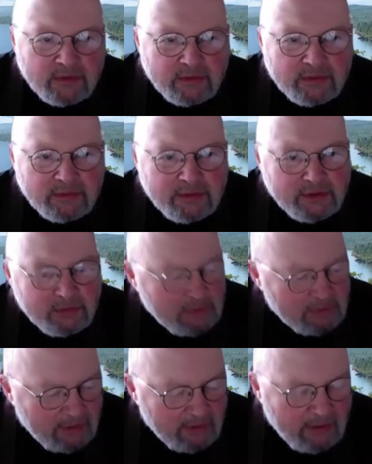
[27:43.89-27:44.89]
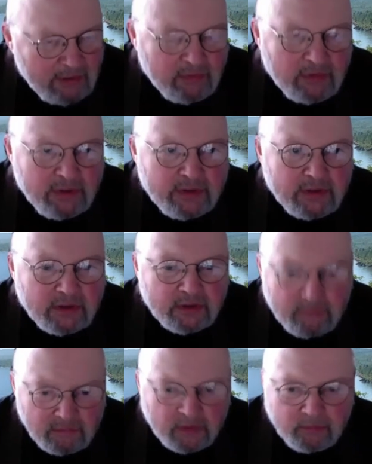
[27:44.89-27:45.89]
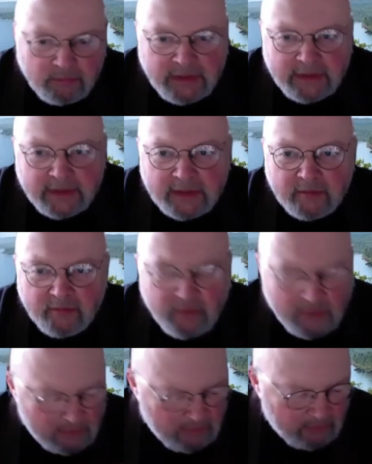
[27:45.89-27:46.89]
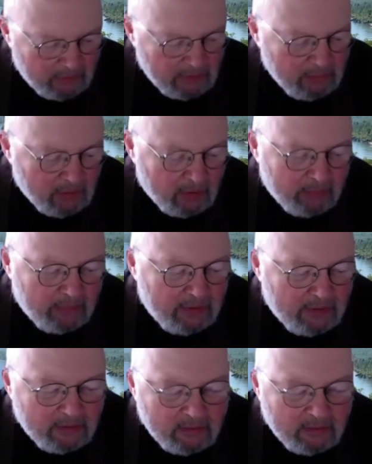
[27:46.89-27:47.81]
Because we'll take that very seriously. Well, me, and I'm very concerned about me.